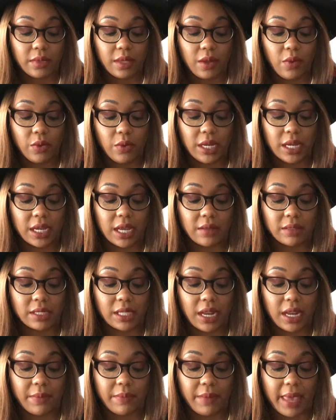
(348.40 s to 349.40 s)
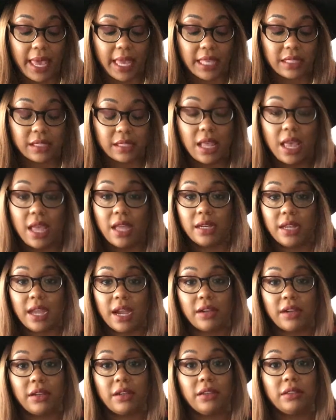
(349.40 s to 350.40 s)
when it comes to their mattes, they
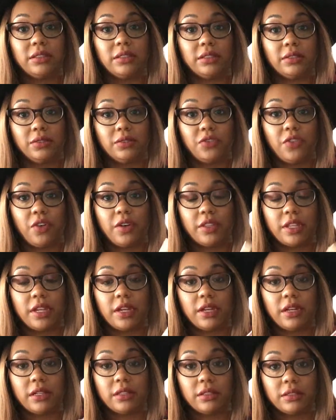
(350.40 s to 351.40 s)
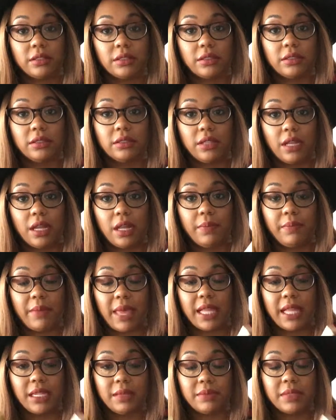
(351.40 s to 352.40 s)
are known for their
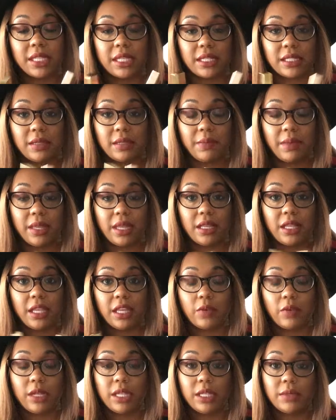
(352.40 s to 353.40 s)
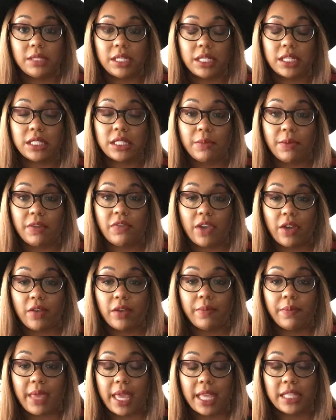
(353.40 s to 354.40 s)
matte lipsticks to be, liquid lipsticks to be
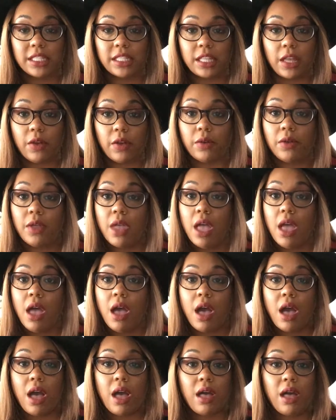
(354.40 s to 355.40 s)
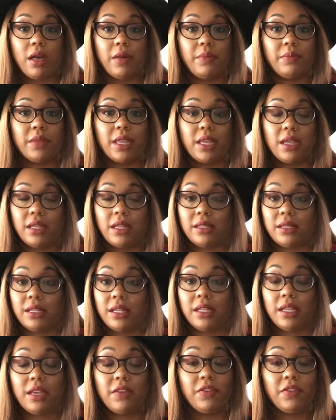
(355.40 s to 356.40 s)
very matte. So it
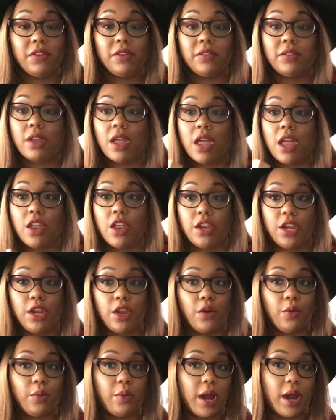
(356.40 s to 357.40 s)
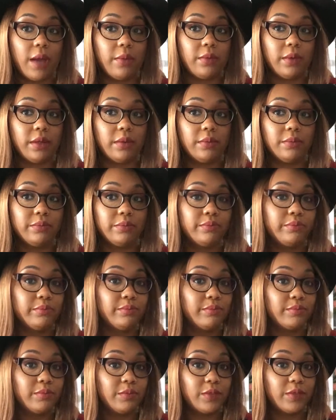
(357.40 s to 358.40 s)
delivered, no problem.
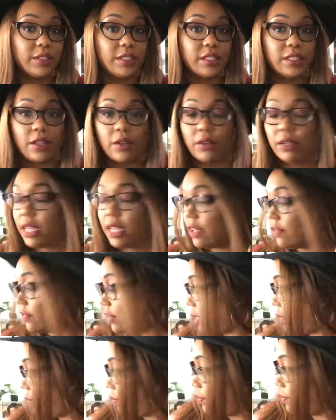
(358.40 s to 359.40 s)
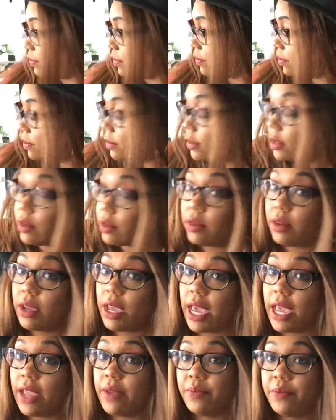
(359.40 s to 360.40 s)
So love it.
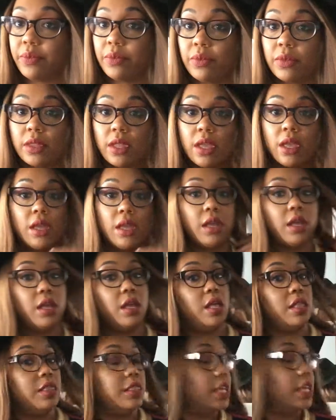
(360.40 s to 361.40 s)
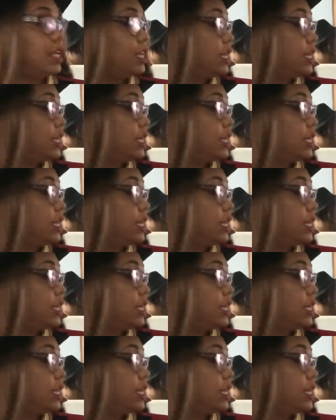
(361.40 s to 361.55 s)
Okay, the